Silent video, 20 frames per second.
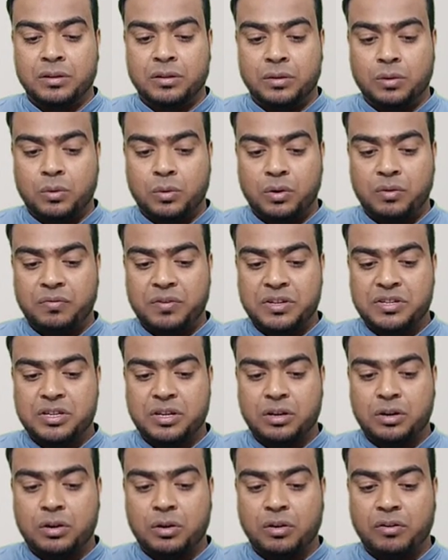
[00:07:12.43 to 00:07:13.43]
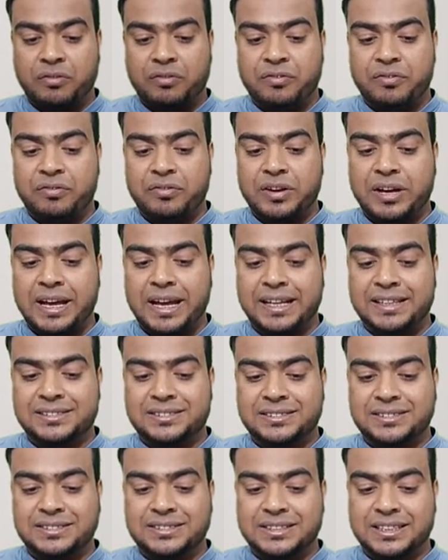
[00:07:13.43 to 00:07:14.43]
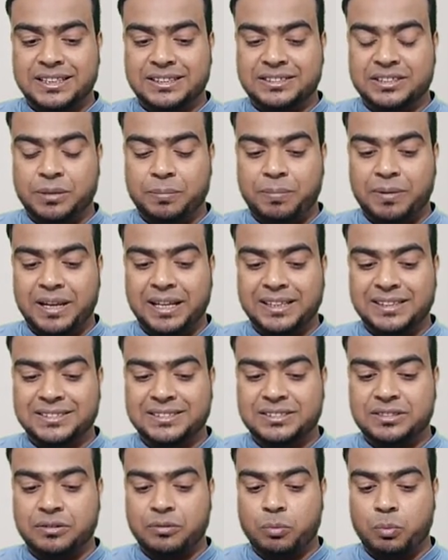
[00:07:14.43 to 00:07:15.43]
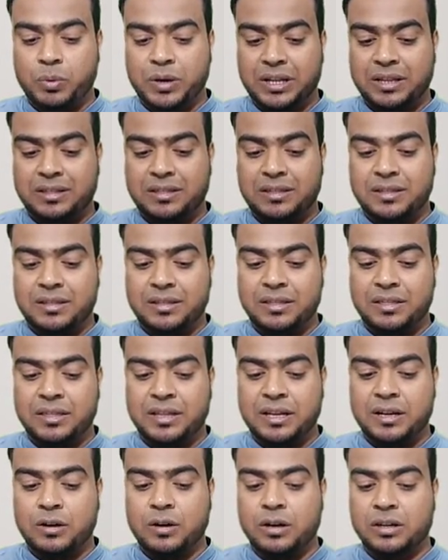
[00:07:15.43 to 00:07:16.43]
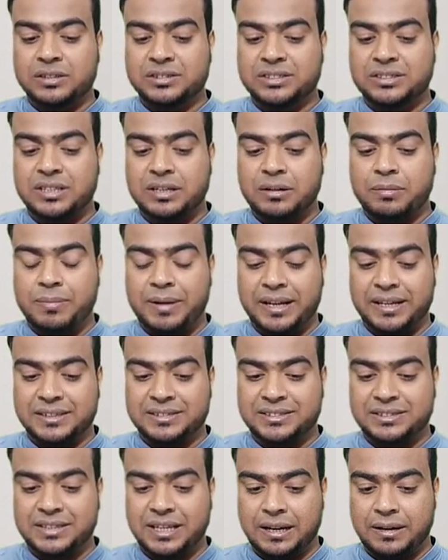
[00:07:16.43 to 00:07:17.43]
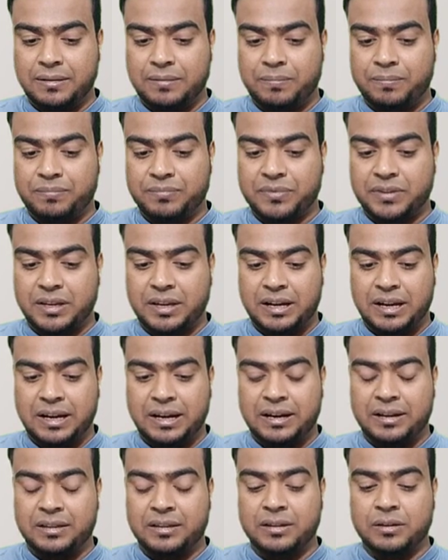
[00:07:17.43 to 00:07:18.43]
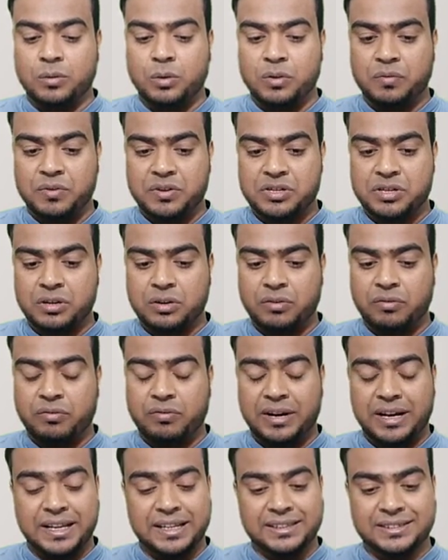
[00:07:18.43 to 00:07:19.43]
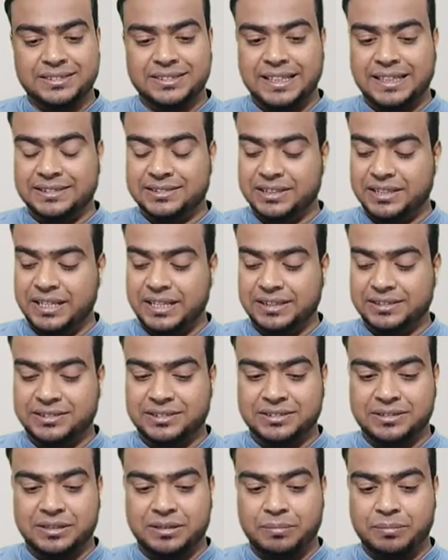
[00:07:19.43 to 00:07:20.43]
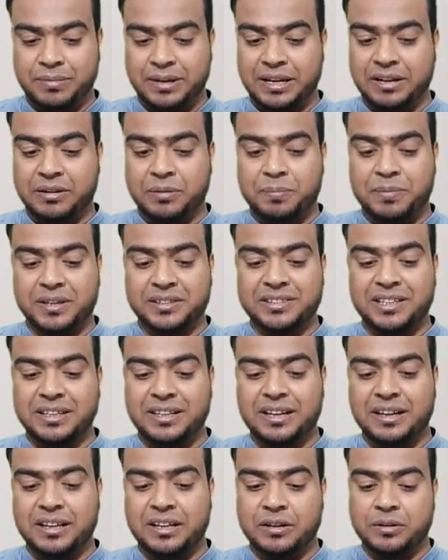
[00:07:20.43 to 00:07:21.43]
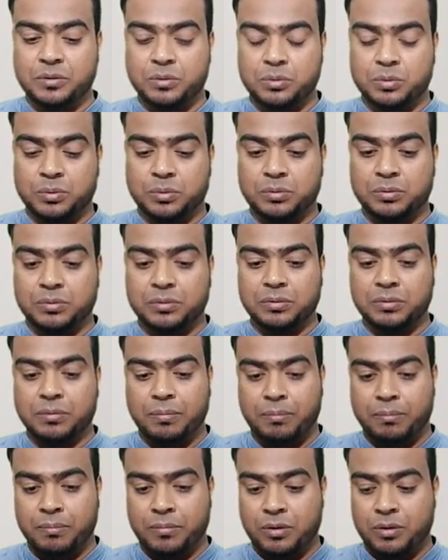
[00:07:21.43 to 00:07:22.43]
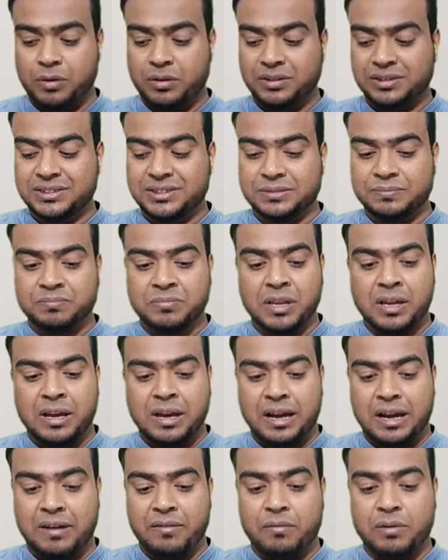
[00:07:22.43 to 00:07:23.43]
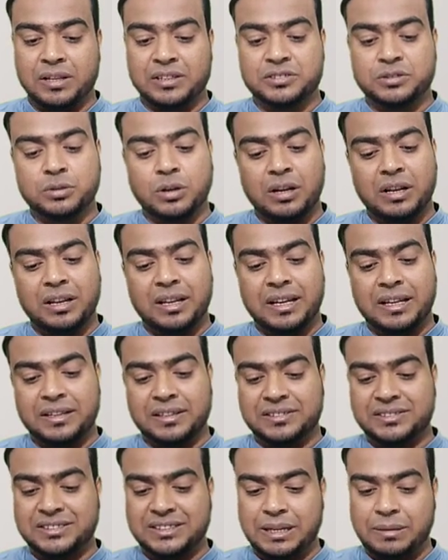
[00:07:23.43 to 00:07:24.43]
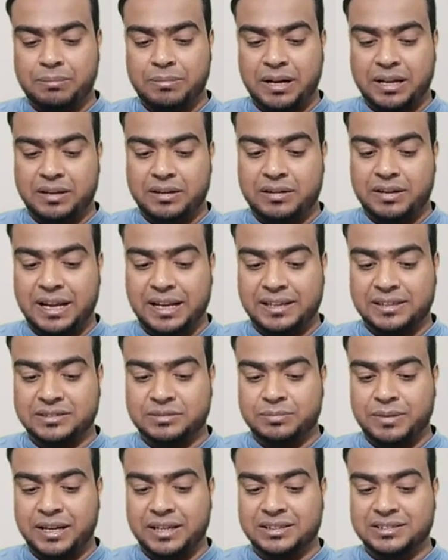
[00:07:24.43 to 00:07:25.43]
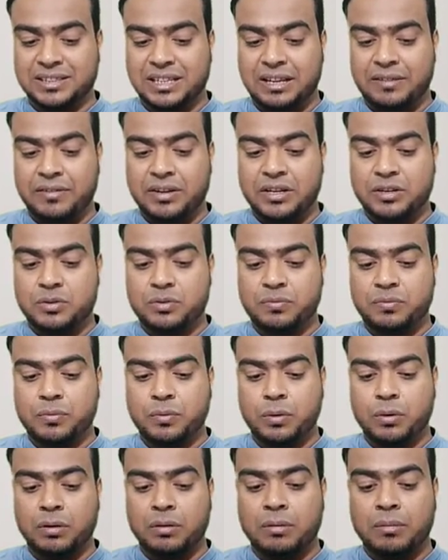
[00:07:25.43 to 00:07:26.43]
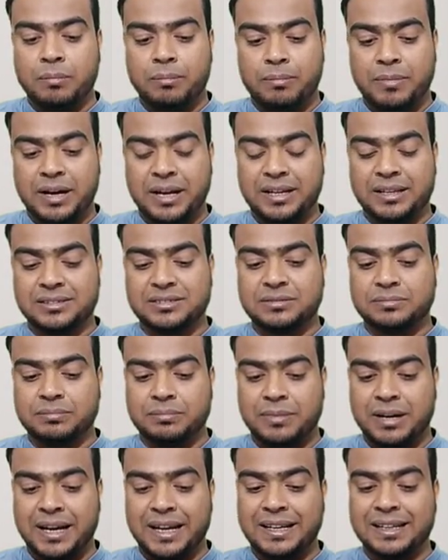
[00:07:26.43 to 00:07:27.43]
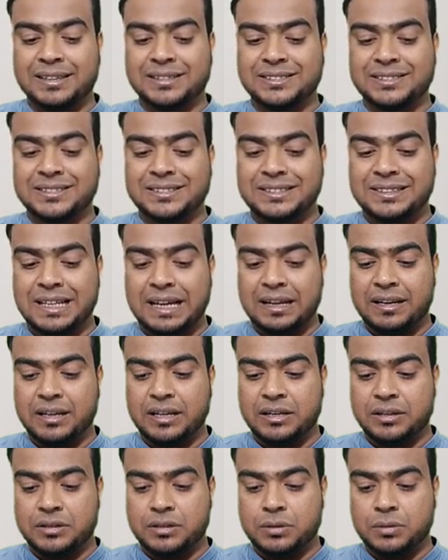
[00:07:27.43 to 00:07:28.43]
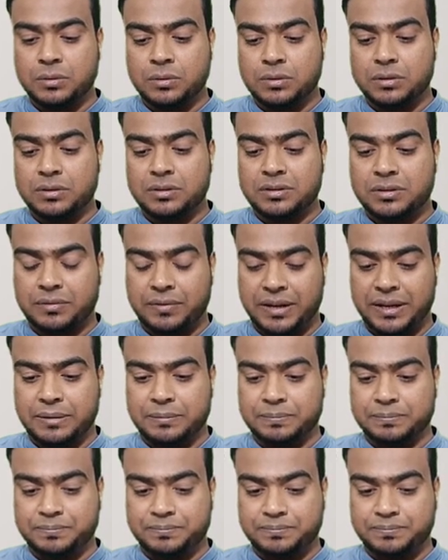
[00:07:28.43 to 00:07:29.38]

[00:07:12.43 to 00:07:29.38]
the coefficient of x is replaced with the constant minus 10, and the coefficient of y is as it is being represented into the modes, and will solve in the same manner, that is minus 11 into 4 minus 10 into 3.